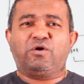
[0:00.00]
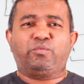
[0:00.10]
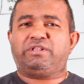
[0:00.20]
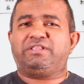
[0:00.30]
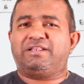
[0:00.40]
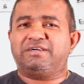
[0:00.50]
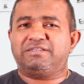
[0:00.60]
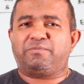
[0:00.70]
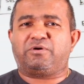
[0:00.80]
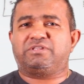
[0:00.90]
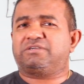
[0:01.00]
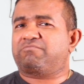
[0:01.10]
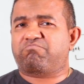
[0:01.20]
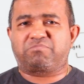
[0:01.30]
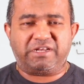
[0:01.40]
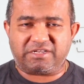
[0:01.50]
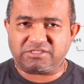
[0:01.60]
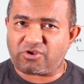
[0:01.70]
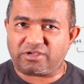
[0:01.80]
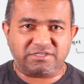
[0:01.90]
when they learn about the data
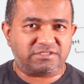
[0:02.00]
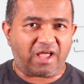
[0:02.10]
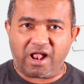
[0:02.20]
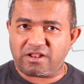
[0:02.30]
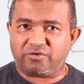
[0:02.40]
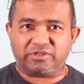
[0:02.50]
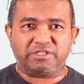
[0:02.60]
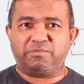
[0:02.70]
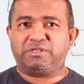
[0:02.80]
structures algorithm